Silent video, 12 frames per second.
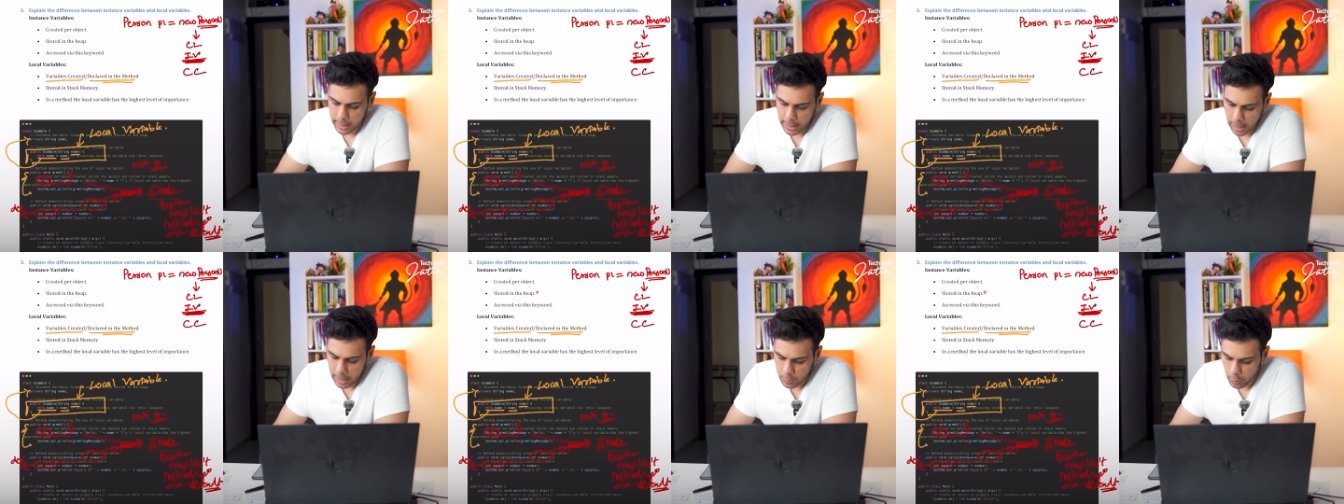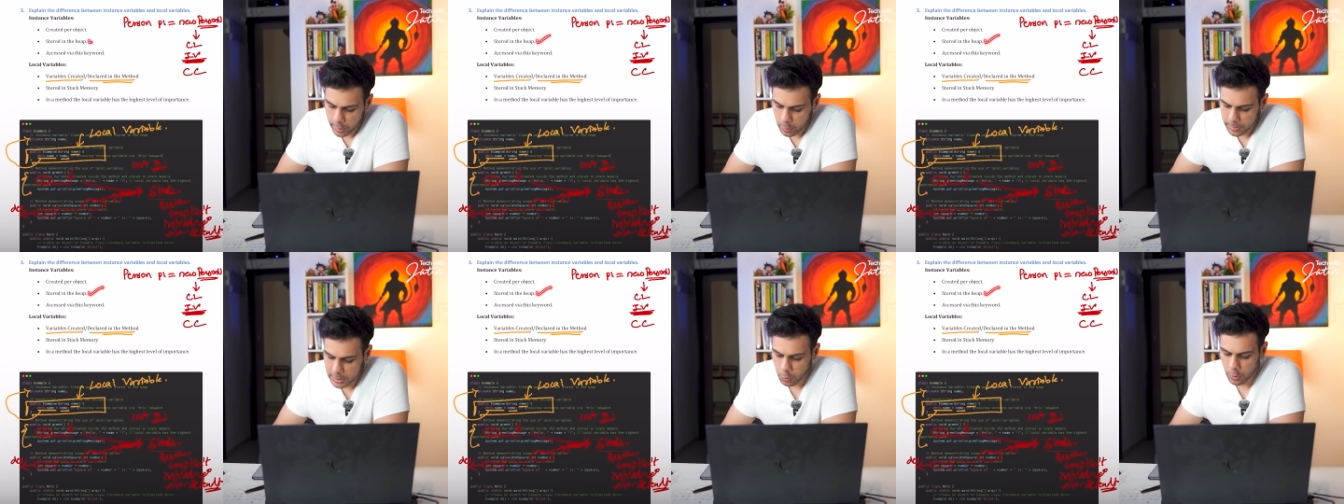They are going
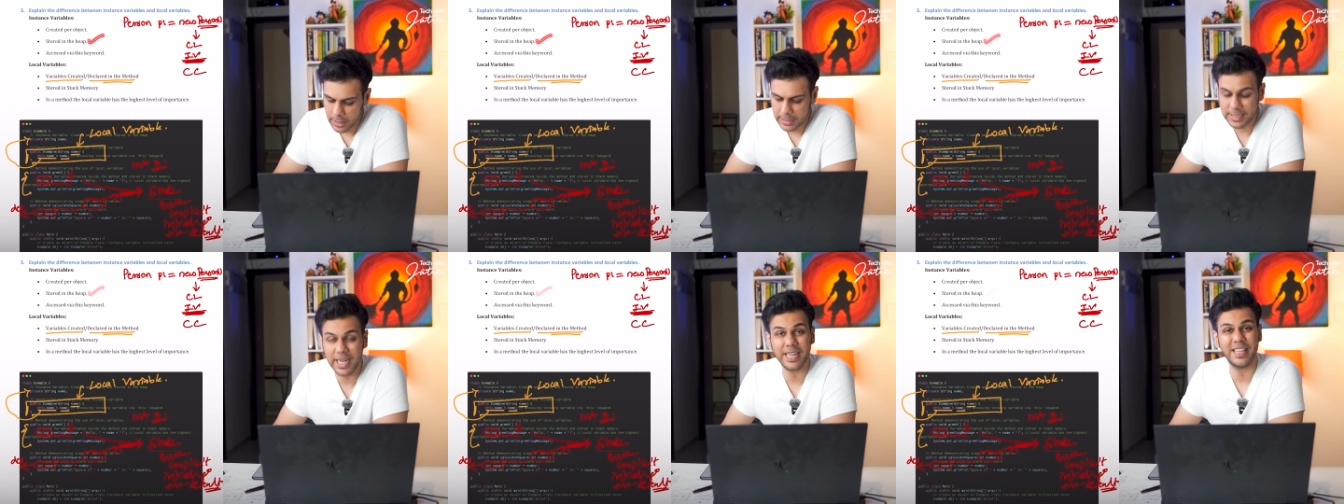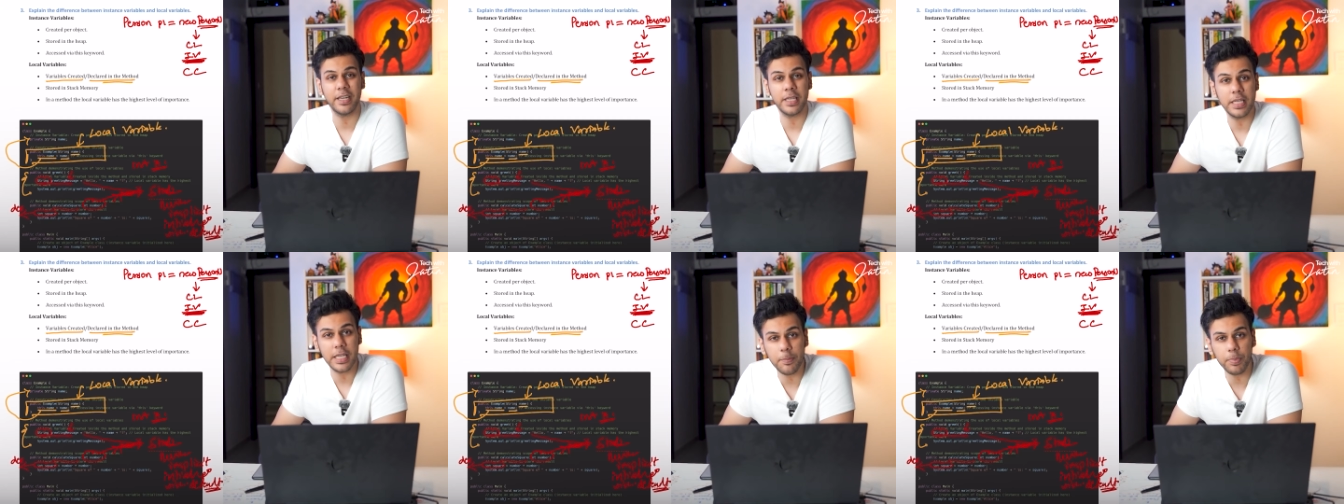to be stored inside the
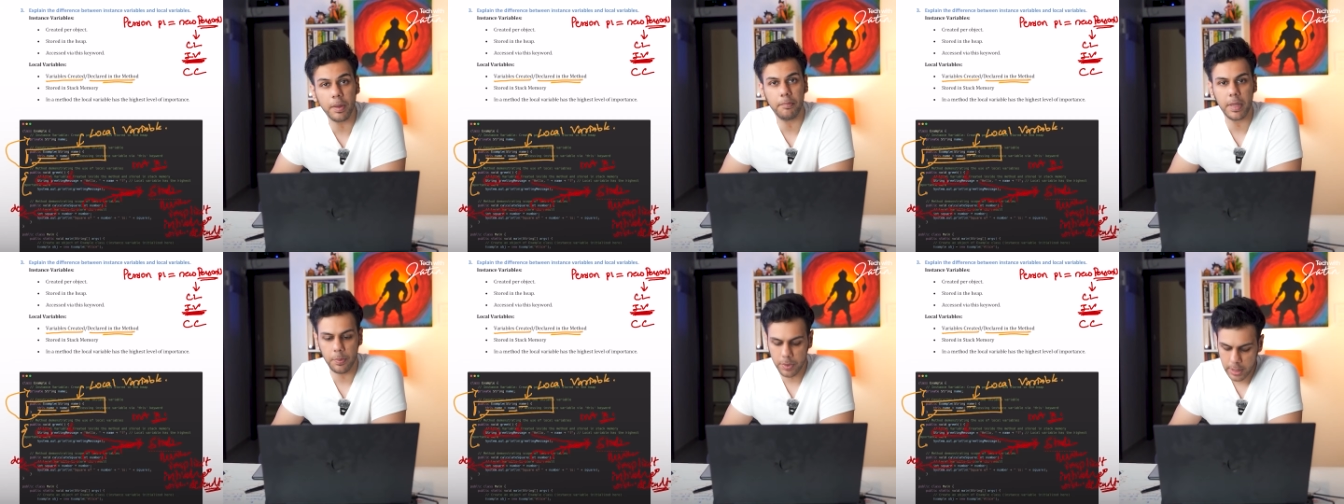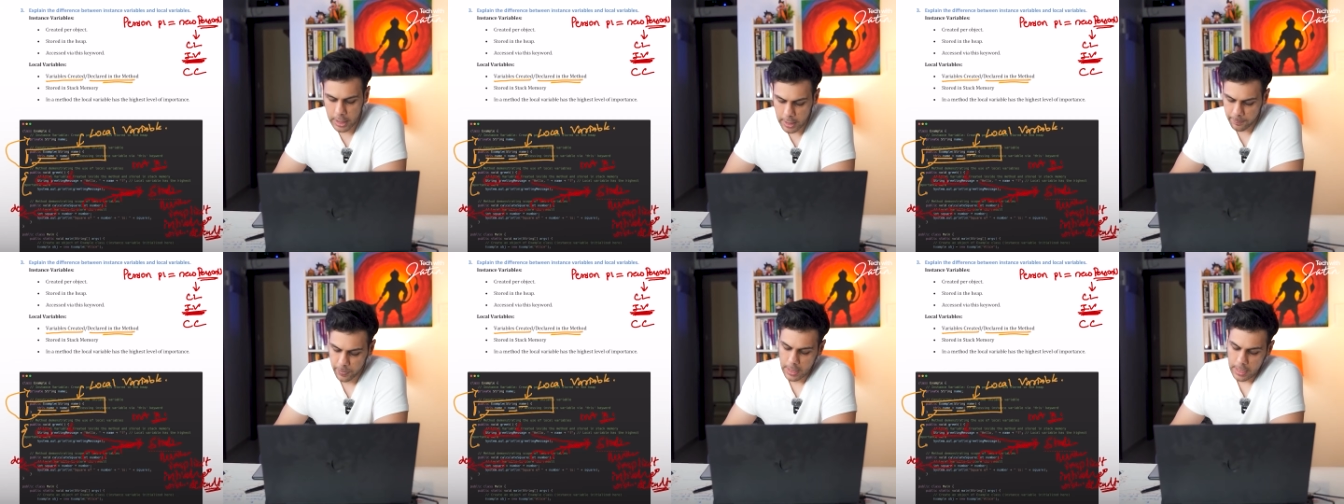heap
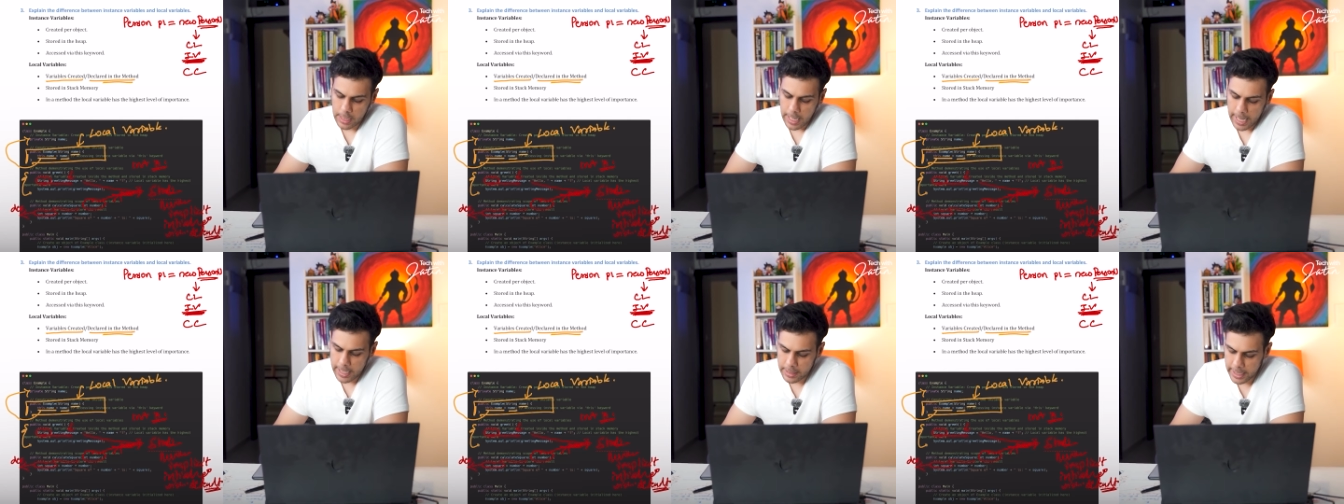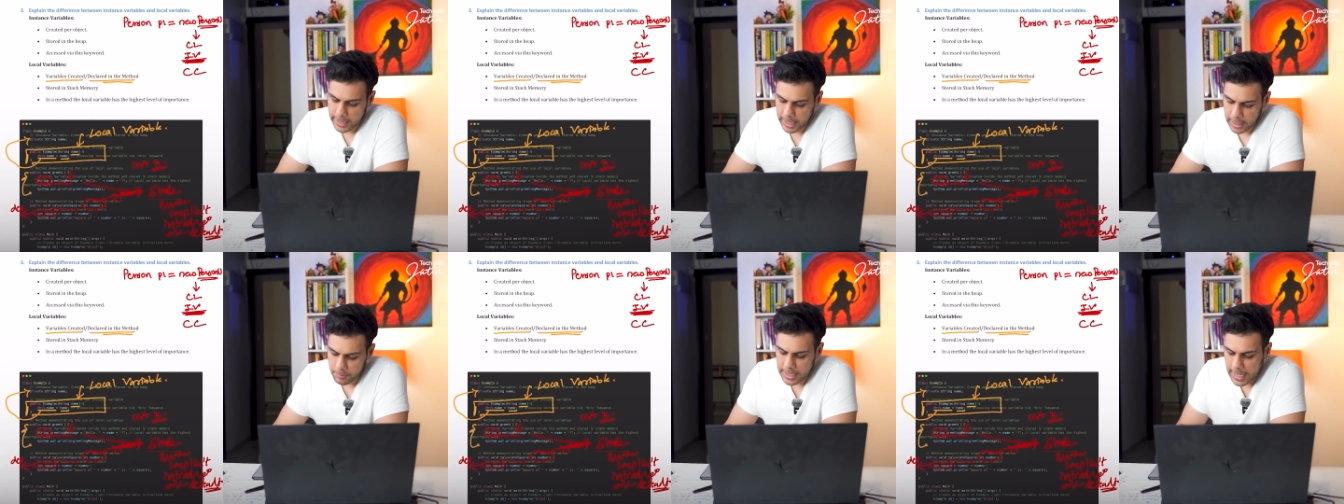memory, and they
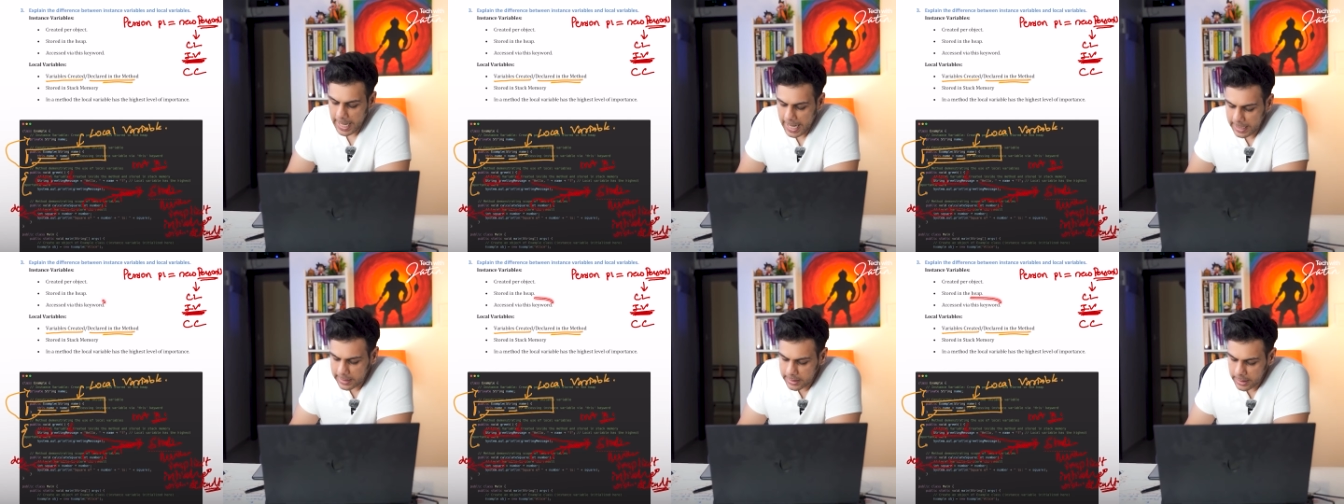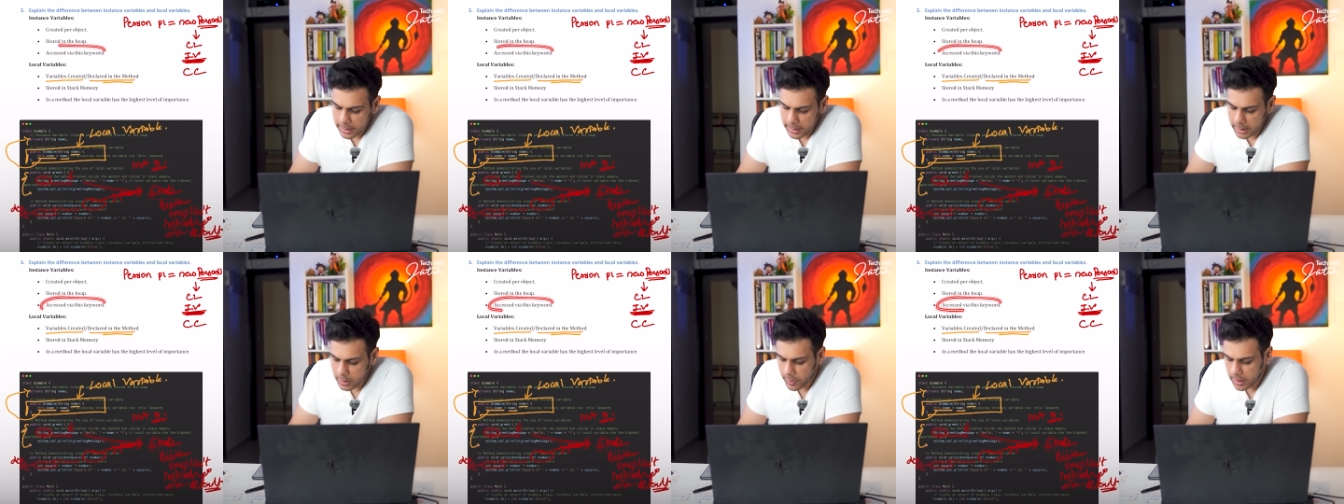can be
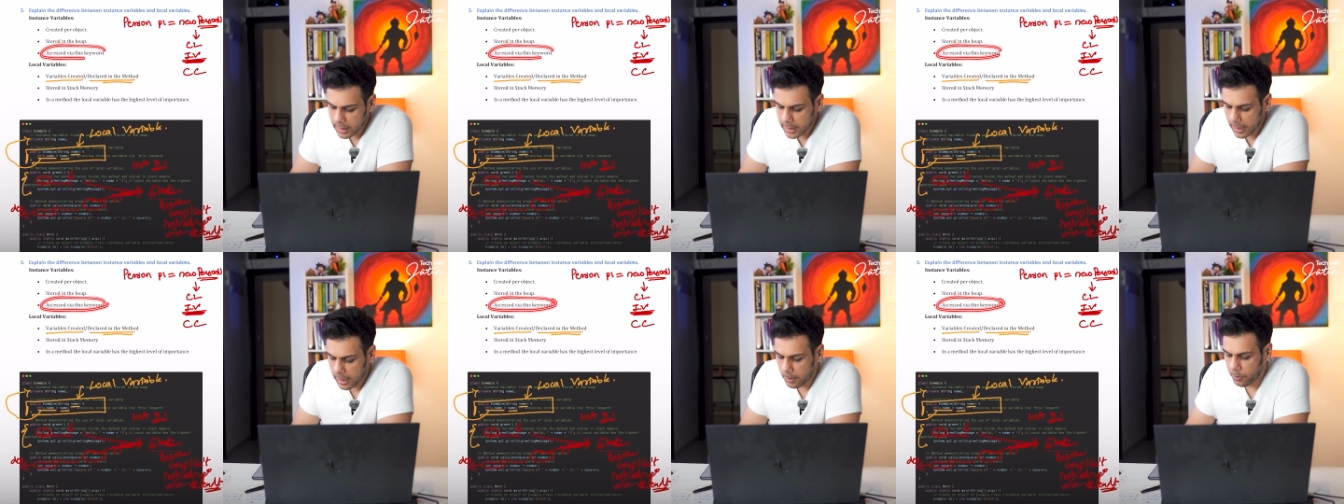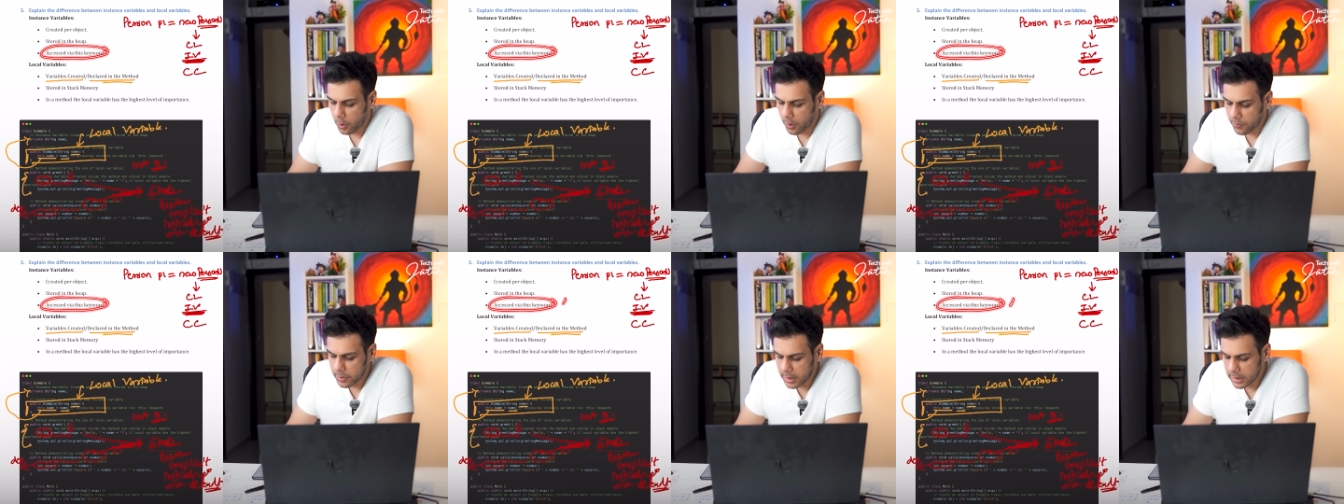accessed with the help
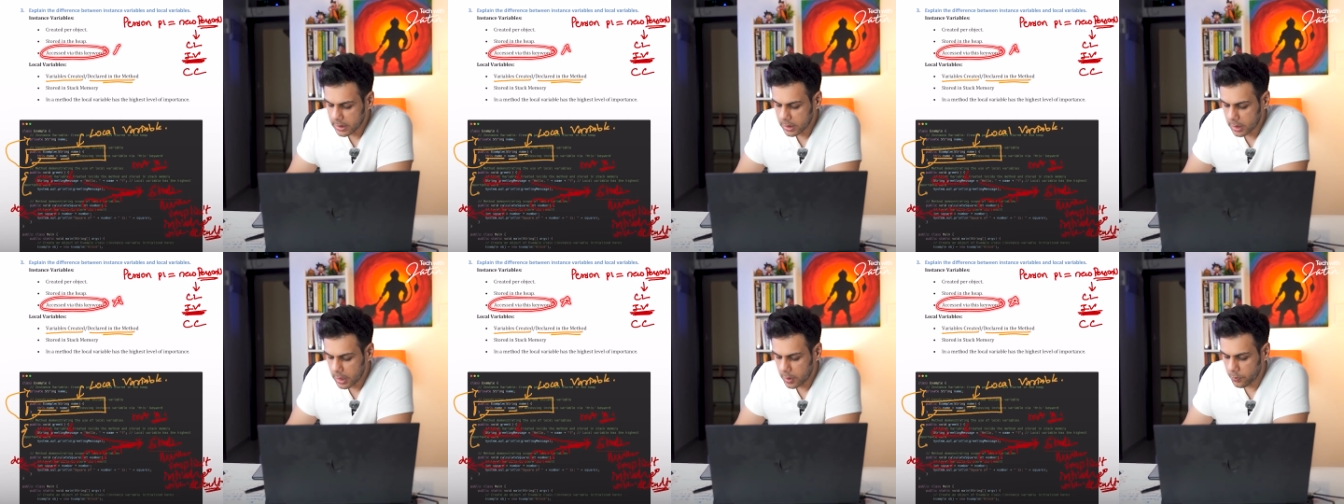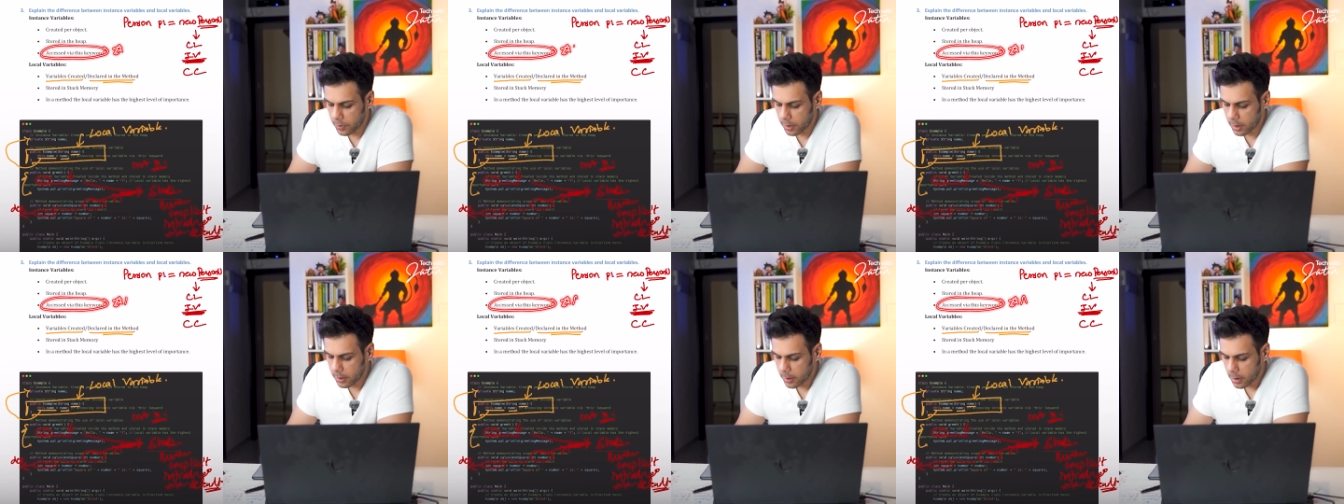of this
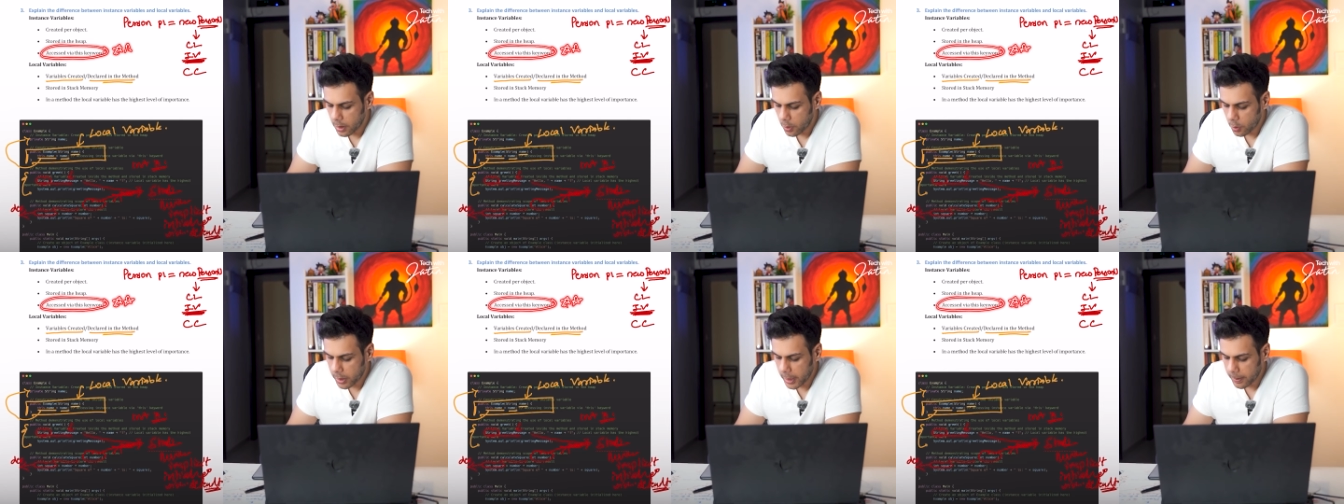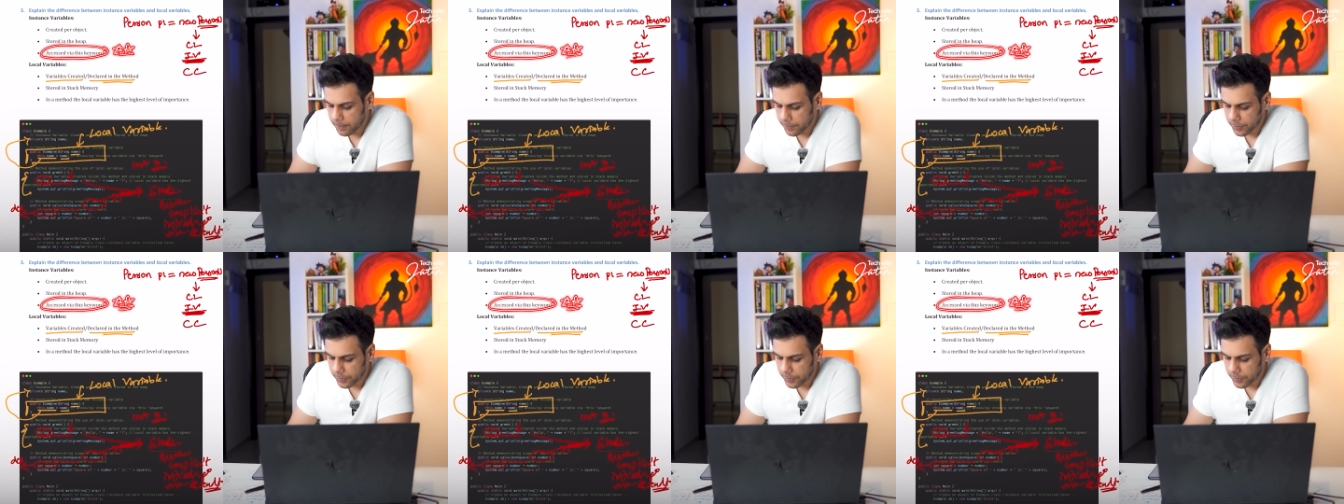keyword. Okay.